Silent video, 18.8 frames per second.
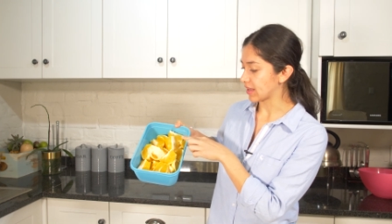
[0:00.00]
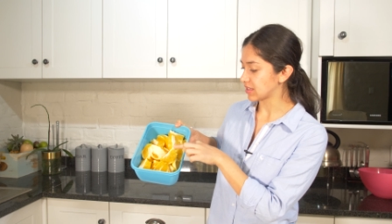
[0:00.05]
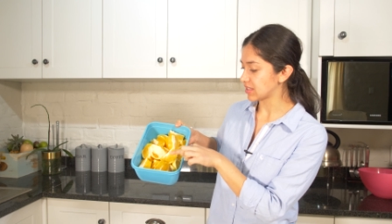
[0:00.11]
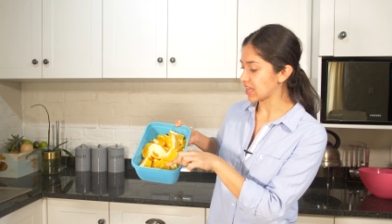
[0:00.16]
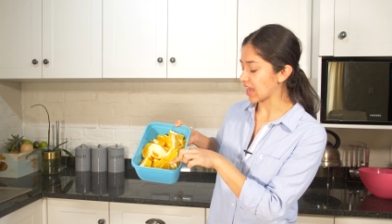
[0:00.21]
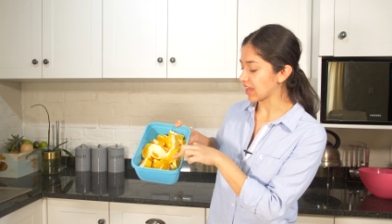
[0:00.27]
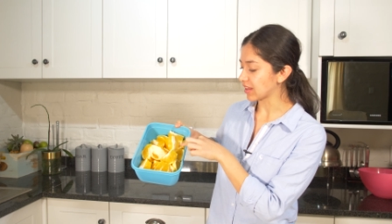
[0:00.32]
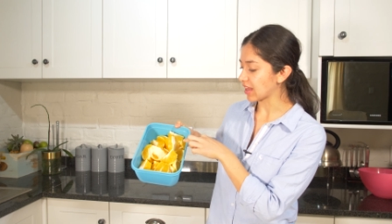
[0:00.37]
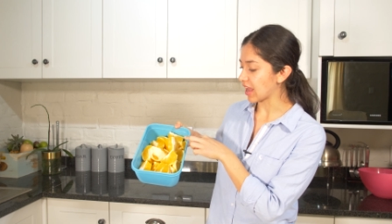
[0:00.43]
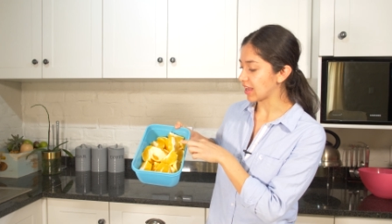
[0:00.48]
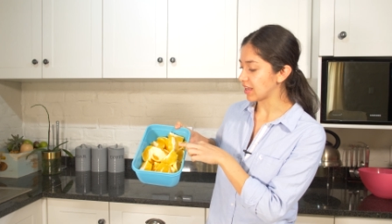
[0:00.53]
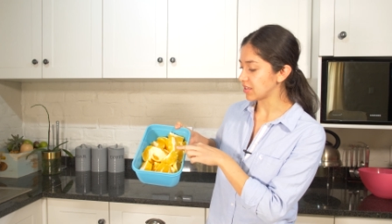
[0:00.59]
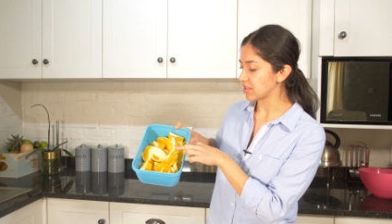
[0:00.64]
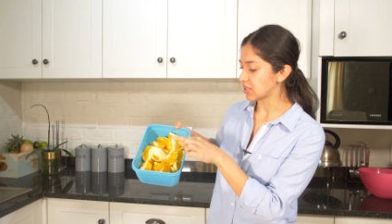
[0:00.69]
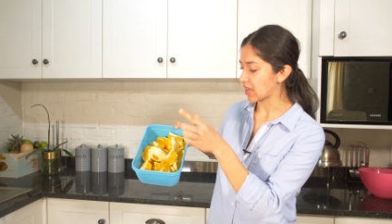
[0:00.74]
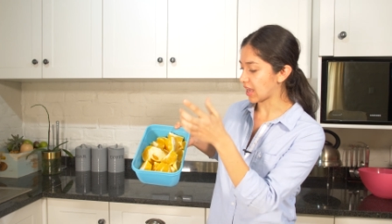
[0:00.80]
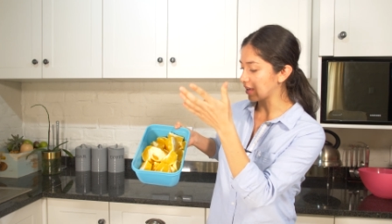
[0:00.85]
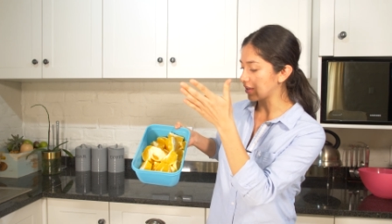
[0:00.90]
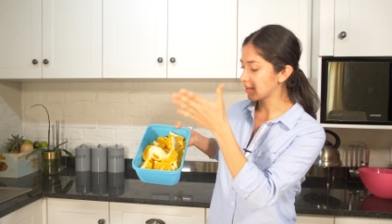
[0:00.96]
take the
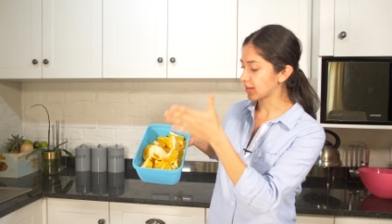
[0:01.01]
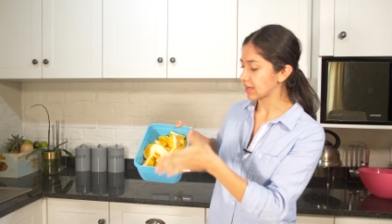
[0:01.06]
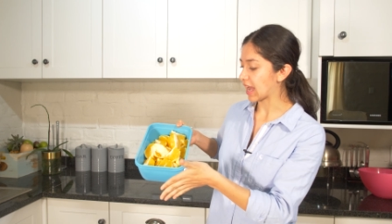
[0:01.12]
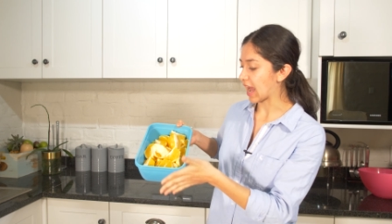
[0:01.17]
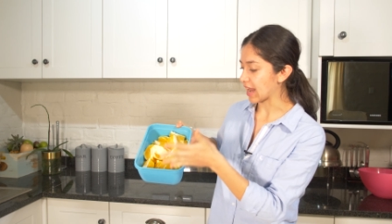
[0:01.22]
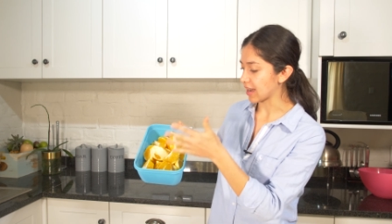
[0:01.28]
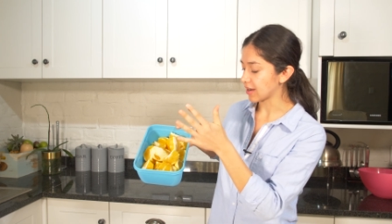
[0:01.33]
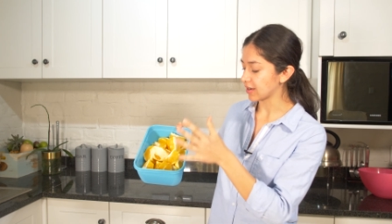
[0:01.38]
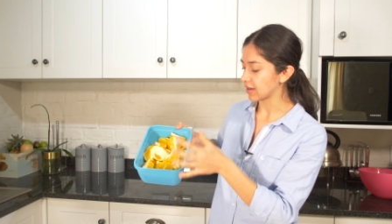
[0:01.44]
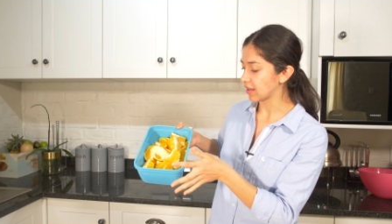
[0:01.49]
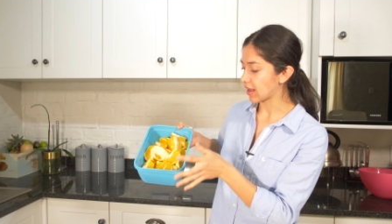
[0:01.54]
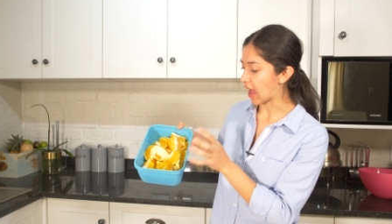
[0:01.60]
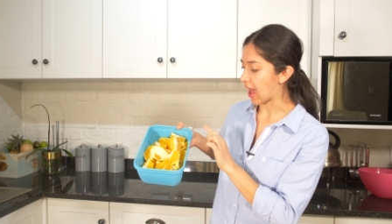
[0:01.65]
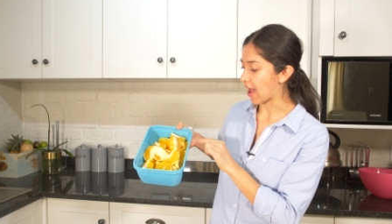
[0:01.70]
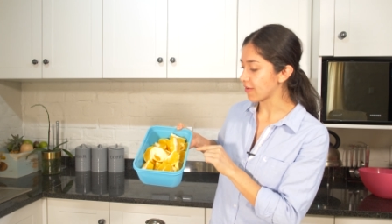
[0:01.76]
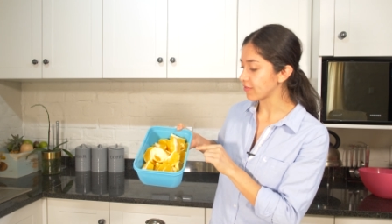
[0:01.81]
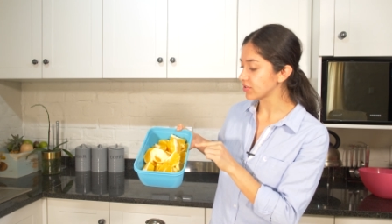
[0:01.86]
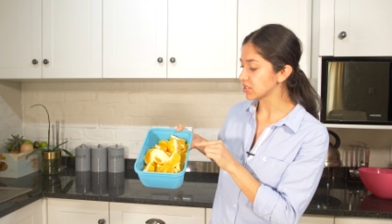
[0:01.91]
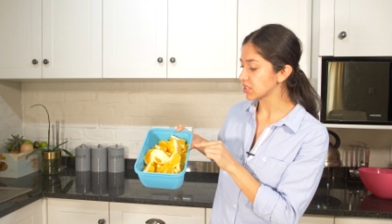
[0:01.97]
inside, cut it in
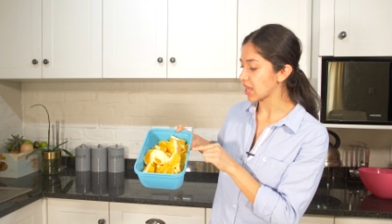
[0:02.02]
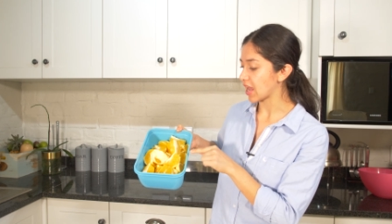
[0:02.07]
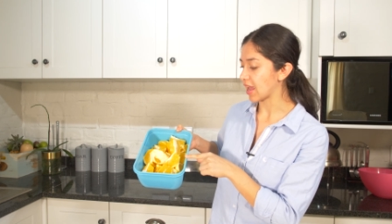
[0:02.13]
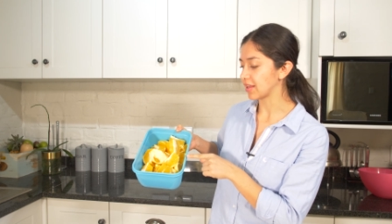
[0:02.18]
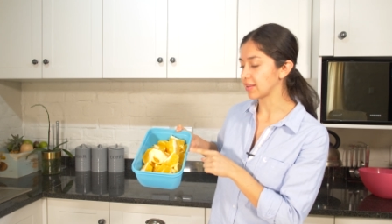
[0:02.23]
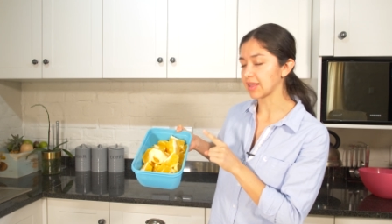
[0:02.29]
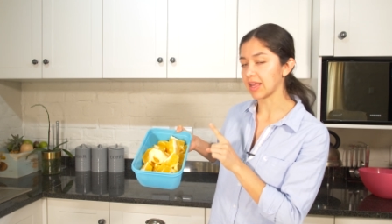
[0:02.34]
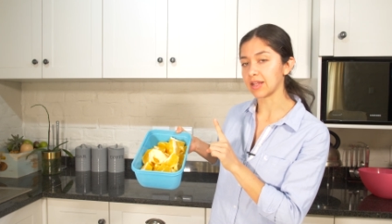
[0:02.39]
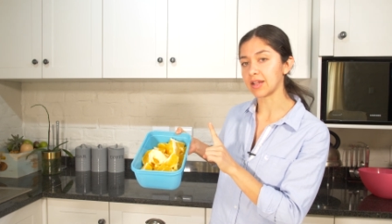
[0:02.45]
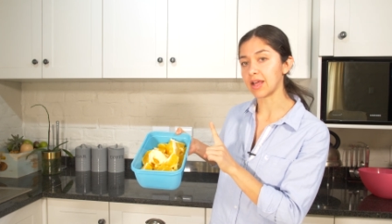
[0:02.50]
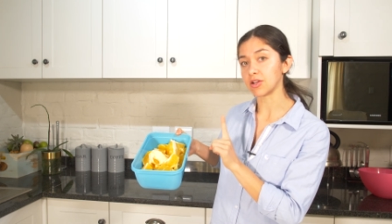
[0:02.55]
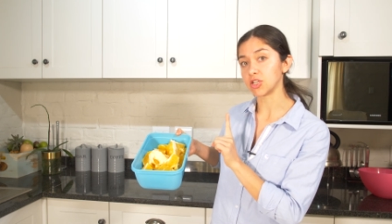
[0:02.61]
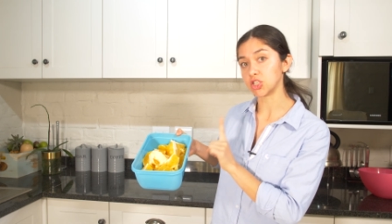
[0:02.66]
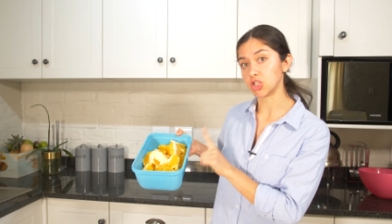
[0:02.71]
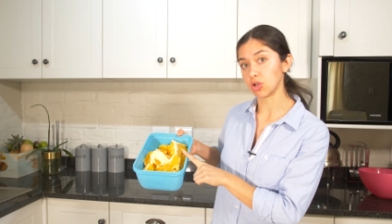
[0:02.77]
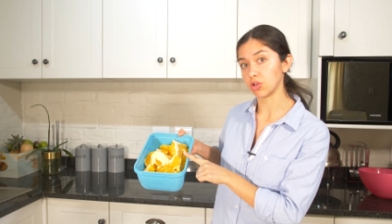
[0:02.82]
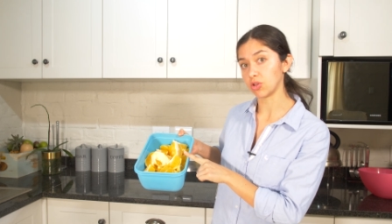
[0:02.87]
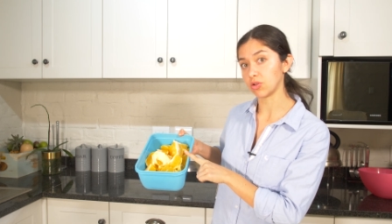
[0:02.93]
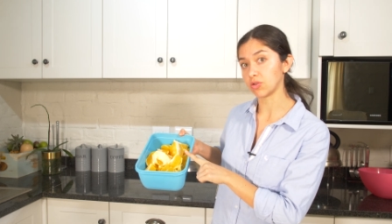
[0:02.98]
halves, and then I'll
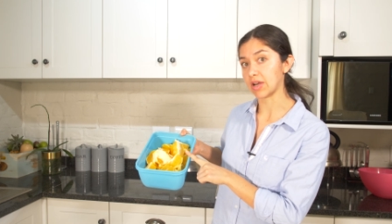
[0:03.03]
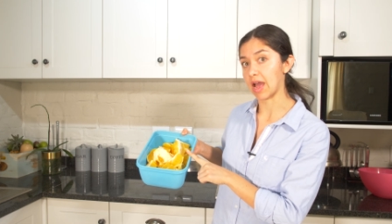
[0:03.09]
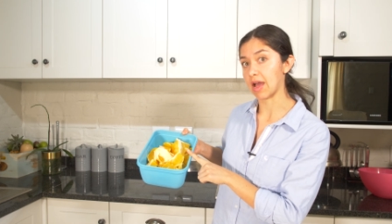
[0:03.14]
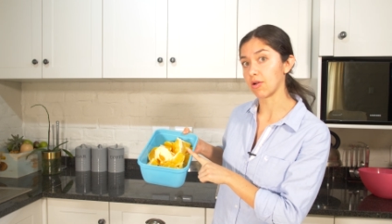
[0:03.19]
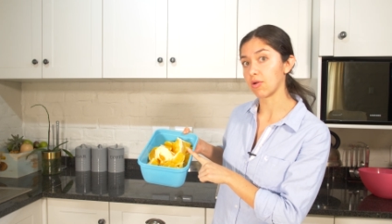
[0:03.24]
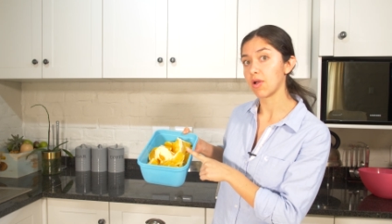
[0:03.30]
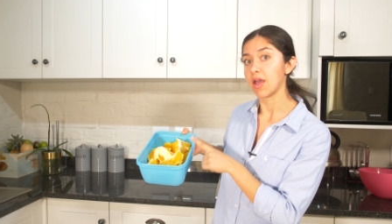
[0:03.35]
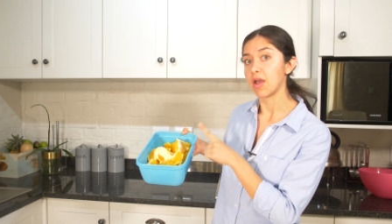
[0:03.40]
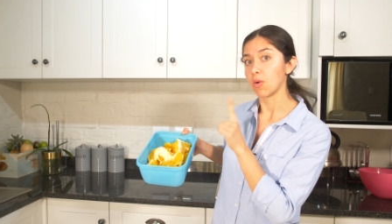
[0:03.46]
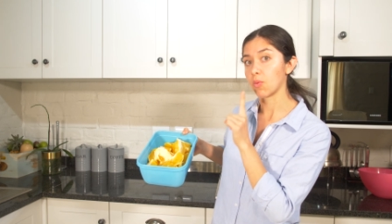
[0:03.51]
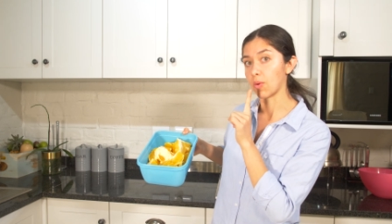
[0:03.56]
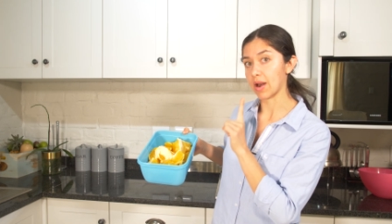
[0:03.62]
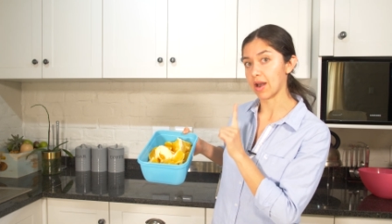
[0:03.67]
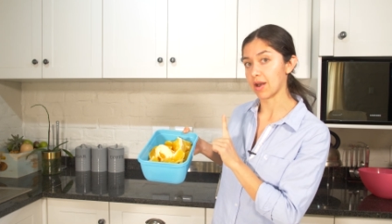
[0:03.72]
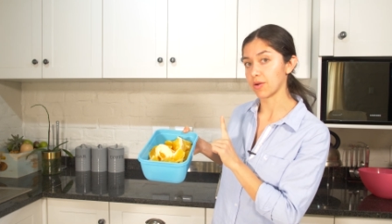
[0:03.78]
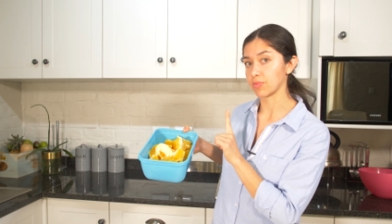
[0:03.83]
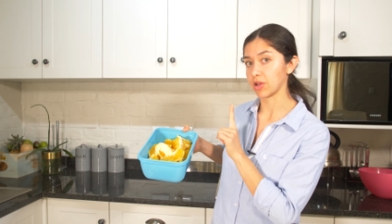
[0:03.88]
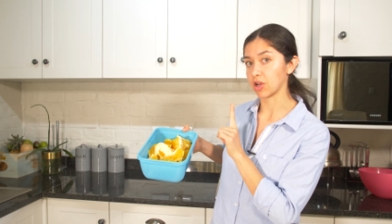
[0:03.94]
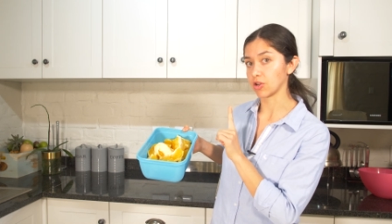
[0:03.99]
show you now what
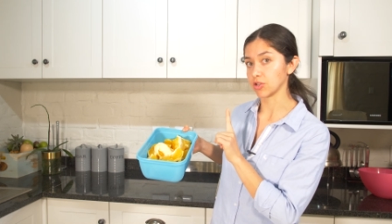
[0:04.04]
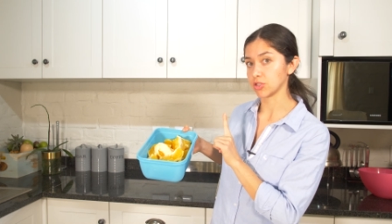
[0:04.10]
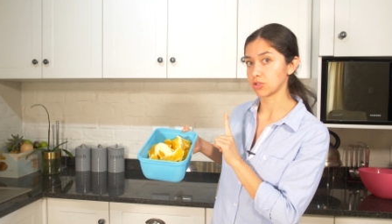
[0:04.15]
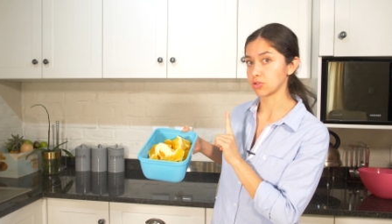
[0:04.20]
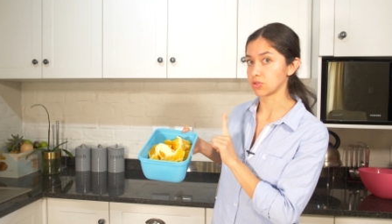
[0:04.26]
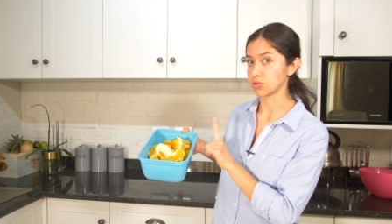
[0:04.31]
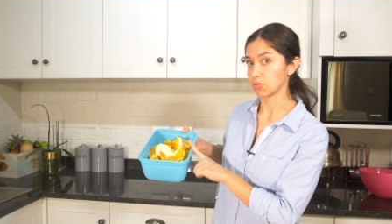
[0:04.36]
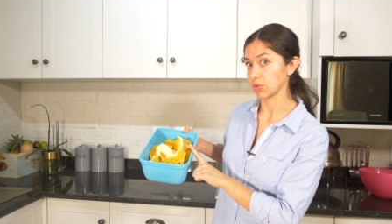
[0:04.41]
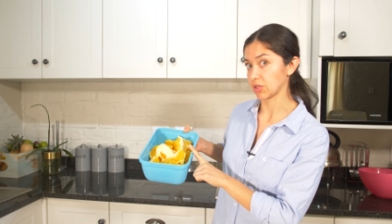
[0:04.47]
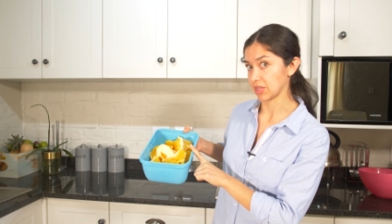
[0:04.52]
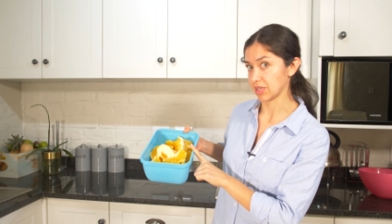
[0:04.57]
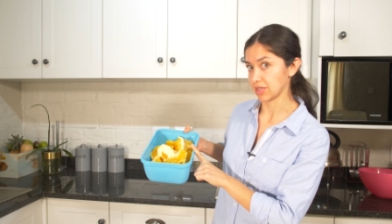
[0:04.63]
are we going to do with